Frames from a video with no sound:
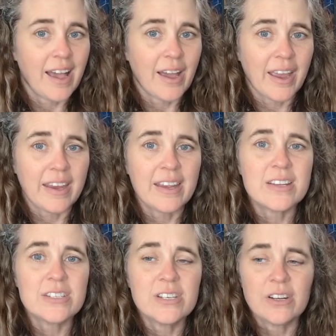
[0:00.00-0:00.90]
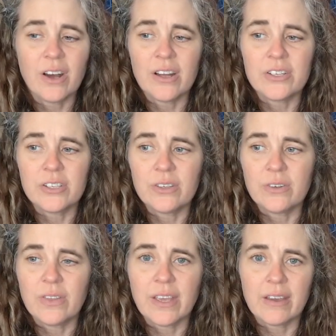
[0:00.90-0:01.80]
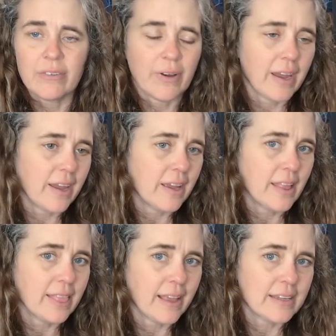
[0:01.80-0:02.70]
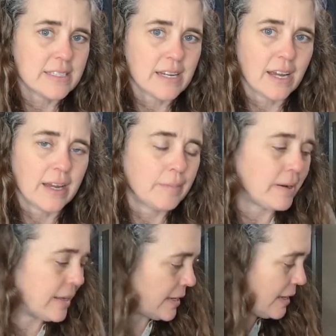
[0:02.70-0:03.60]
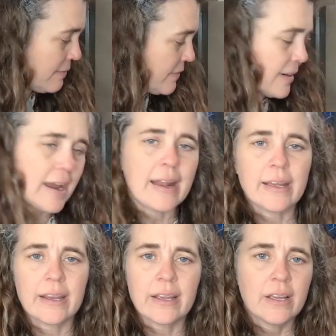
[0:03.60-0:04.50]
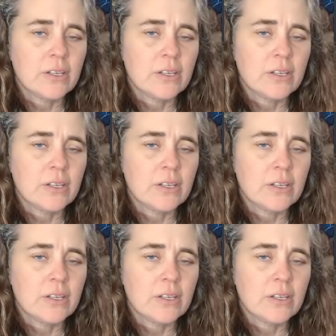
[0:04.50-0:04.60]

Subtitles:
I did not do the giveaway last time, and I keep forgetting.